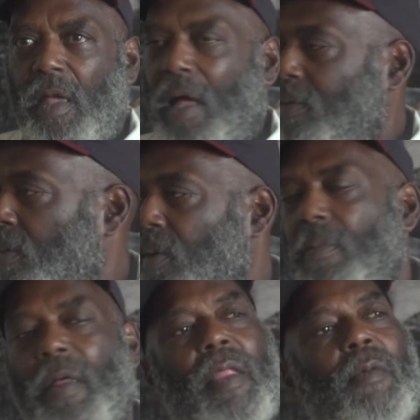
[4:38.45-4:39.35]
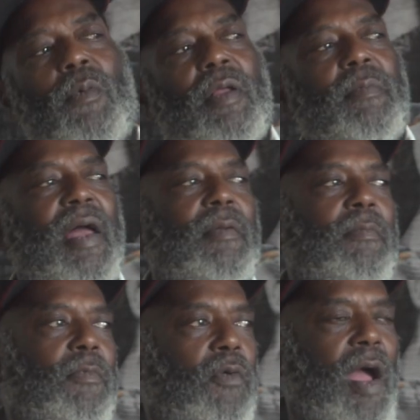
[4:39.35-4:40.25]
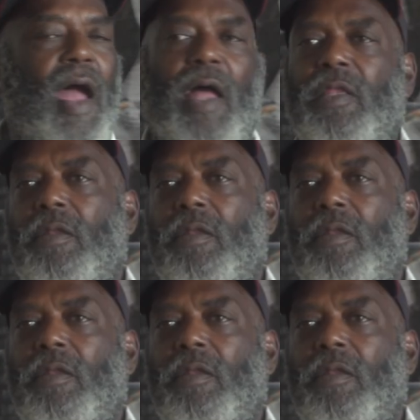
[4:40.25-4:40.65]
I wasn't back crying